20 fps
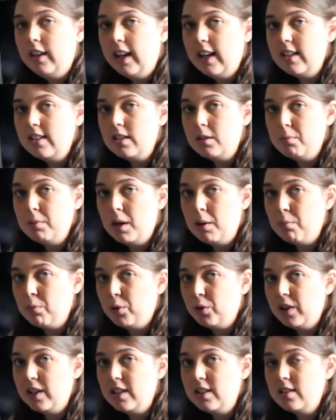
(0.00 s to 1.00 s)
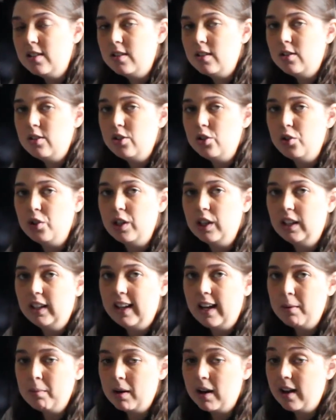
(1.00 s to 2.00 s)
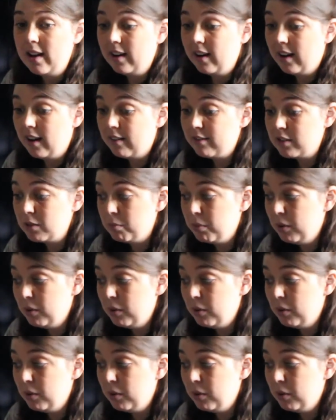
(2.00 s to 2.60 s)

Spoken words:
get some hemorrhoids during labour and after